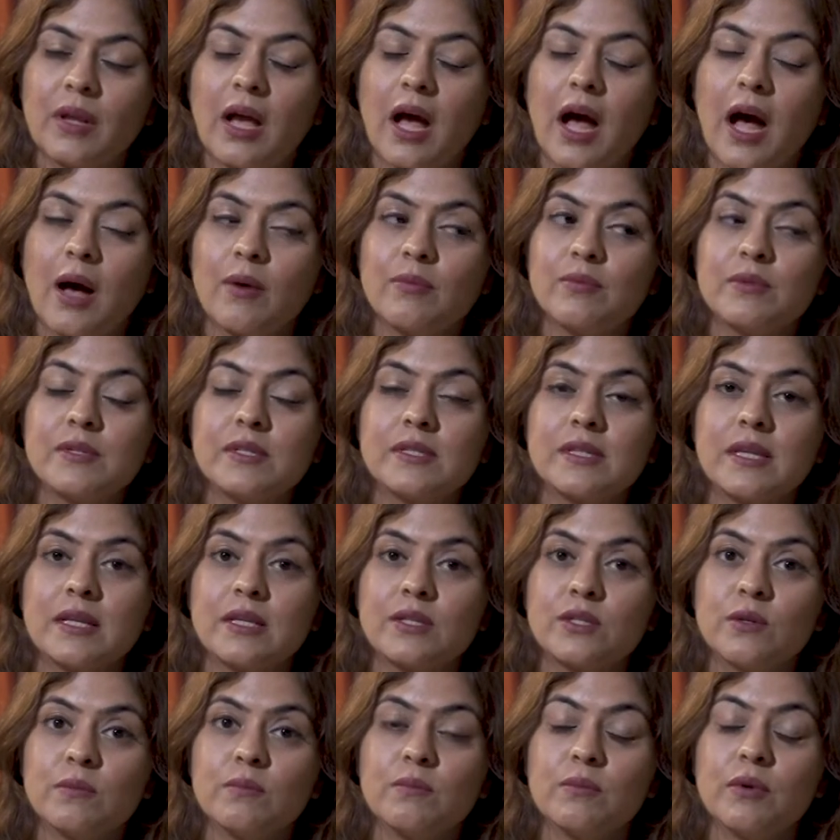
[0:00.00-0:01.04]
How is the
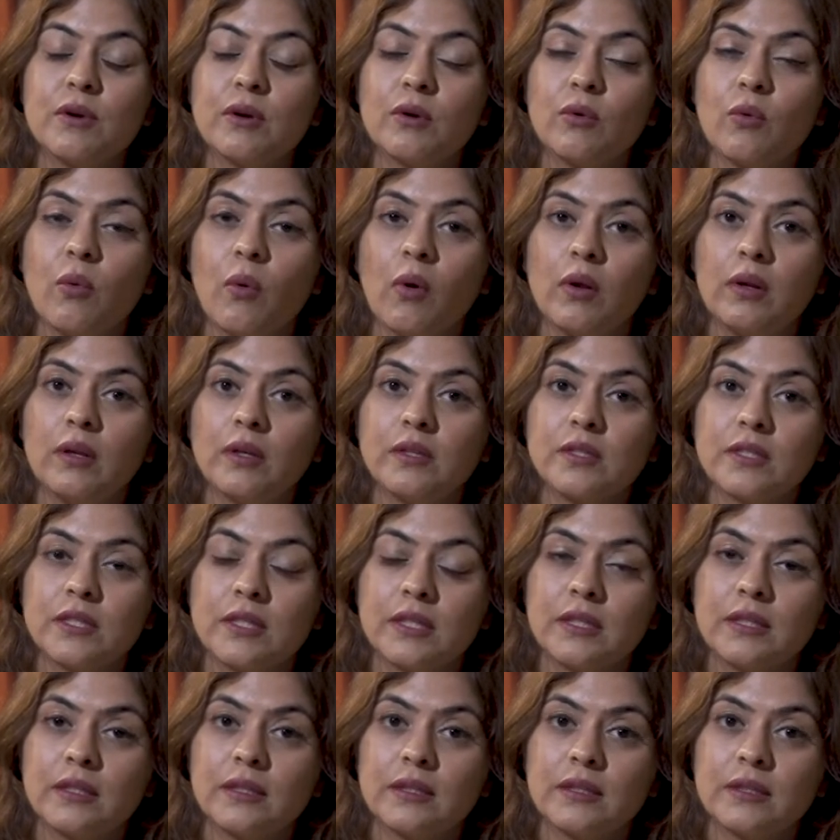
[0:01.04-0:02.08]
timbre
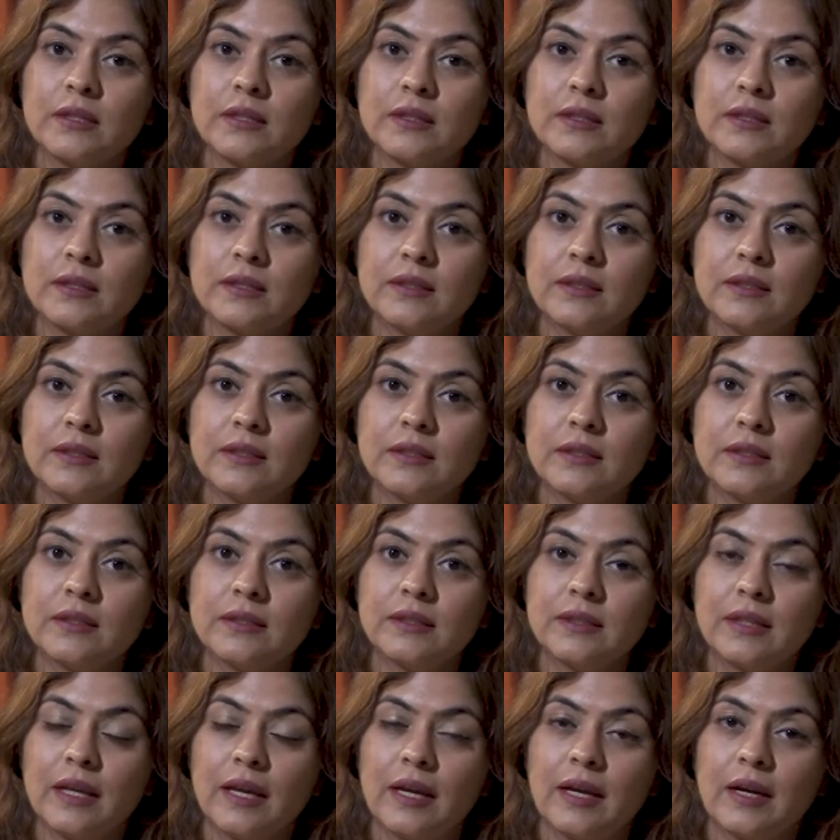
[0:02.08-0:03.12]
quality
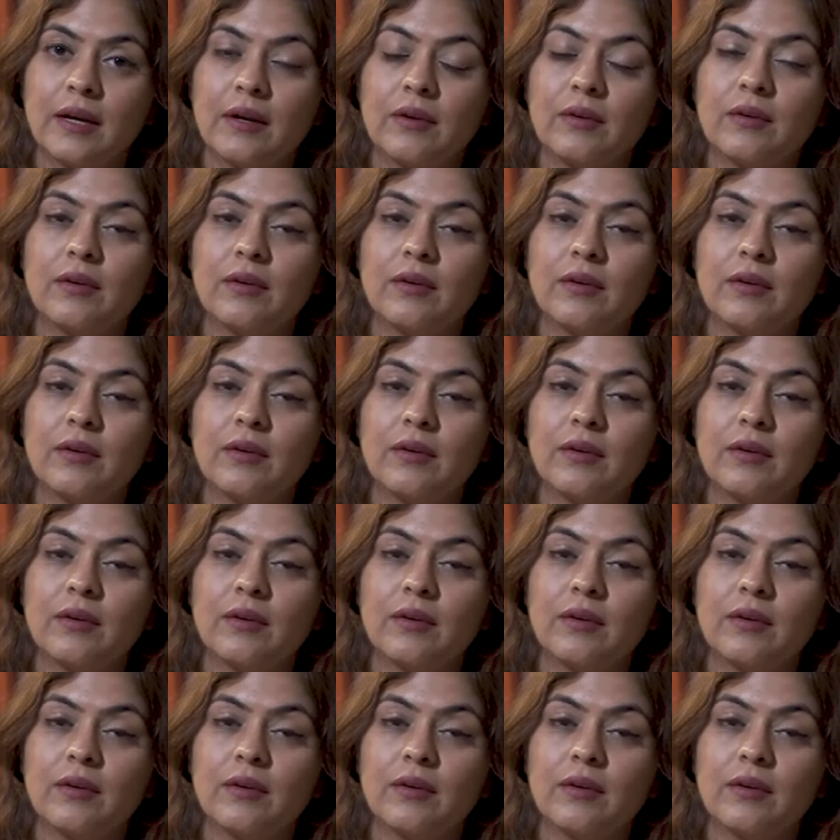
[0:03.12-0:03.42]
there?